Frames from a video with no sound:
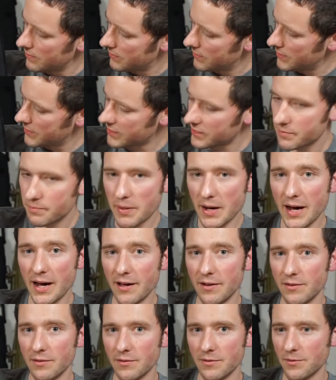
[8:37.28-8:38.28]
this
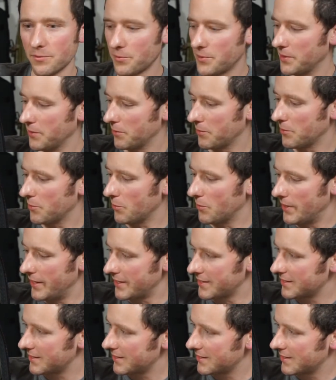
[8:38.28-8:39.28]
spot real
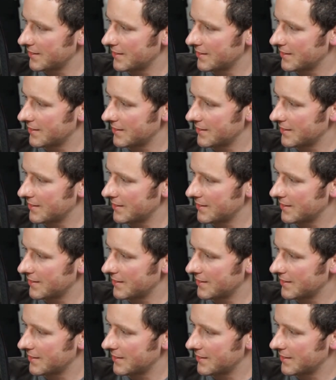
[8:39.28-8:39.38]
quick,